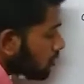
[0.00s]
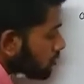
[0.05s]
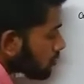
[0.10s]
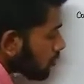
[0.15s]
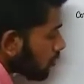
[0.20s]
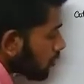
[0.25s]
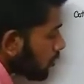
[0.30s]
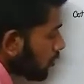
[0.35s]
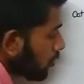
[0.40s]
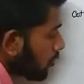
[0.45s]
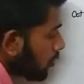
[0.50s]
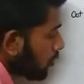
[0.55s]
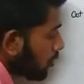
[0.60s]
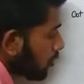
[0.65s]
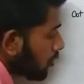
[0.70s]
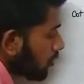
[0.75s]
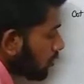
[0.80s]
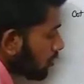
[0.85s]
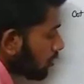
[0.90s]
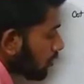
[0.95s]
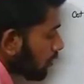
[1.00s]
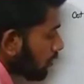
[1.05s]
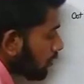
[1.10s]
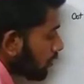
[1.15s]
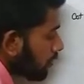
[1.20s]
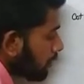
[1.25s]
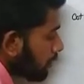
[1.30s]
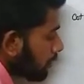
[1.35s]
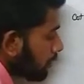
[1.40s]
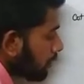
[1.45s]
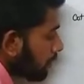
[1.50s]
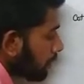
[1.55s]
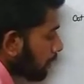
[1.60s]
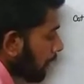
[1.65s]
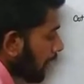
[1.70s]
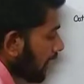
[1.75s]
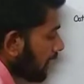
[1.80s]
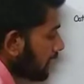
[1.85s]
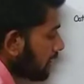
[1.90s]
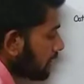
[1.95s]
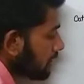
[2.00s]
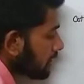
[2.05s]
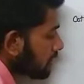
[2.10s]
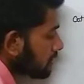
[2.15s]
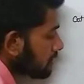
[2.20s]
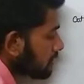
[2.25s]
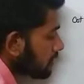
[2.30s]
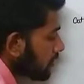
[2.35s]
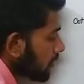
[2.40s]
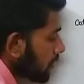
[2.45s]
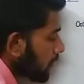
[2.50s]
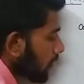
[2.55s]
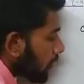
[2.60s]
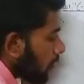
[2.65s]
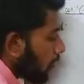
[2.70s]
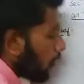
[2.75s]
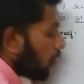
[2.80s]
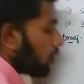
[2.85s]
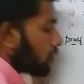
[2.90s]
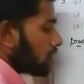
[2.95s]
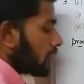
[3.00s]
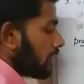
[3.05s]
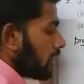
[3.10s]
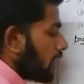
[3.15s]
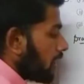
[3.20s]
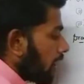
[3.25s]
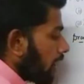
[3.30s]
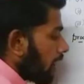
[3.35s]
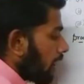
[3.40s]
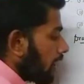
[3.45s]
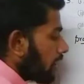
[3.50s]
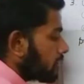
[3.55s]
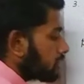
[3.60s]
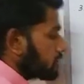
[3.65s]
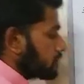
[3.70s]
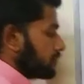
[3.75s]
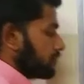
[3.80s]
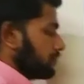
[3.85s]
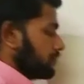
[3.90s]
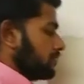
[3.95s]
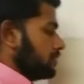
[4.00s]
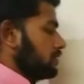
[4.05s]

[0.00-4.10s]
so minus cot x.